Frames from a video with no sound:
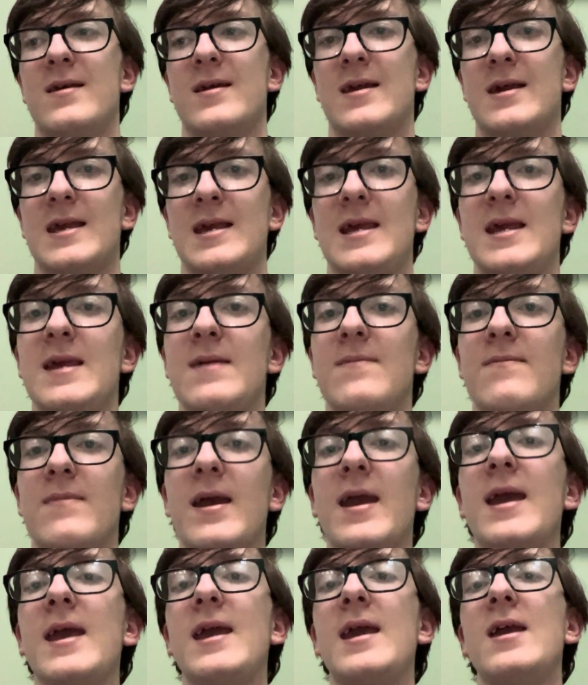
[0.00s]
he
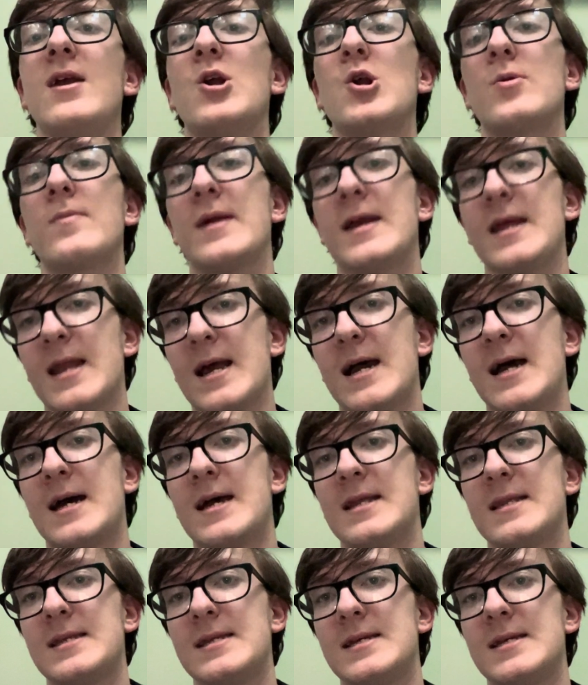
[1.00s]
may or may
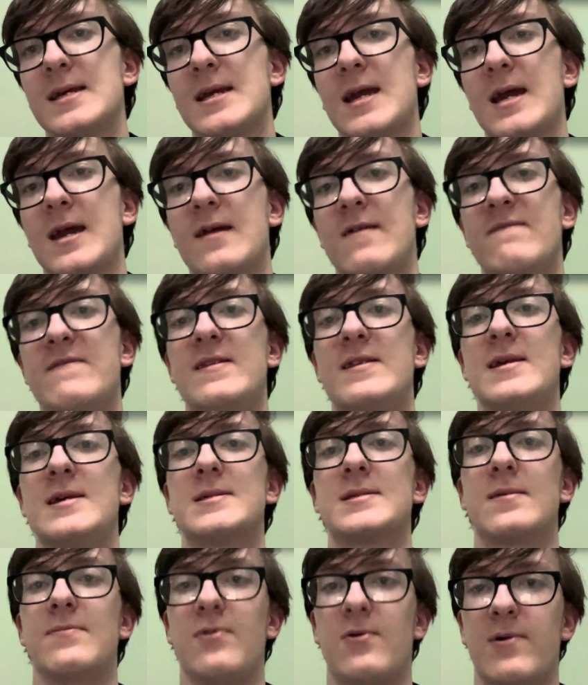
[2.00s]
not have
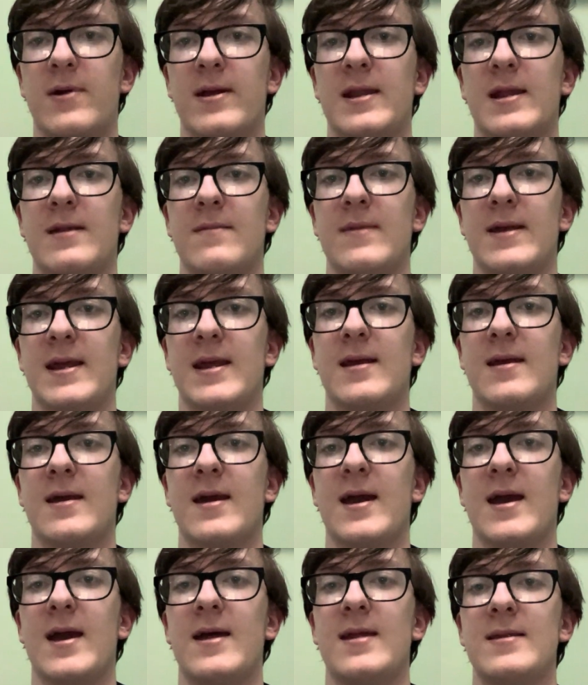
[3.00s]
disappointed me
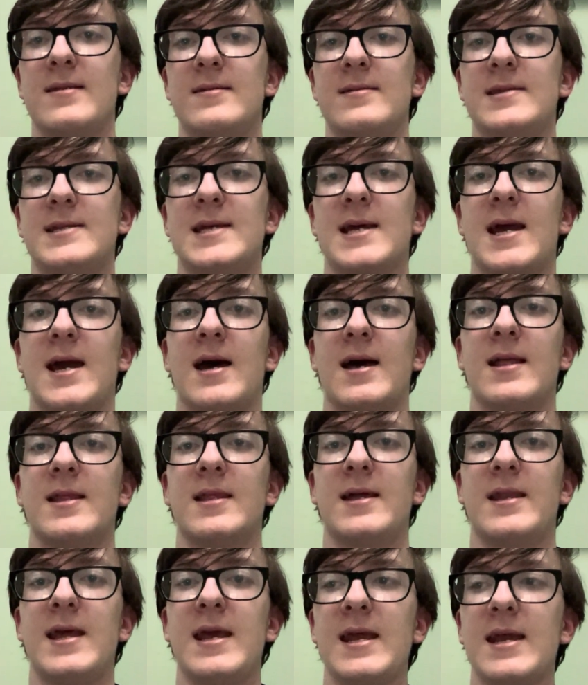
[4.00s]
at
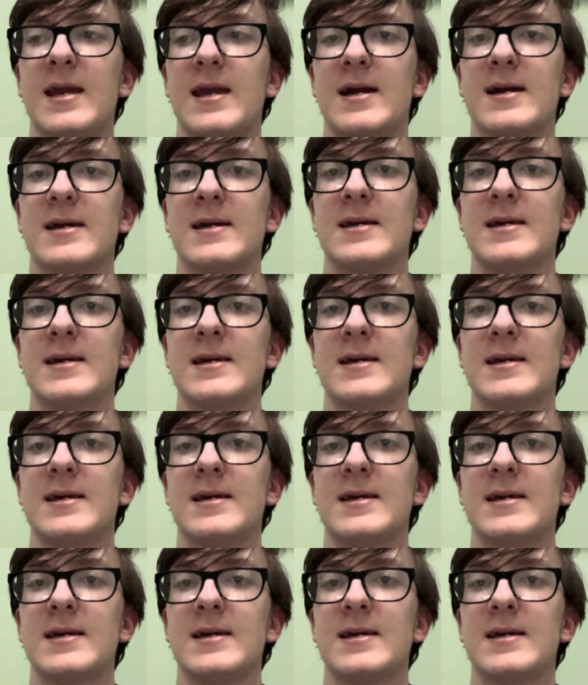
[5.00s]
Talladega.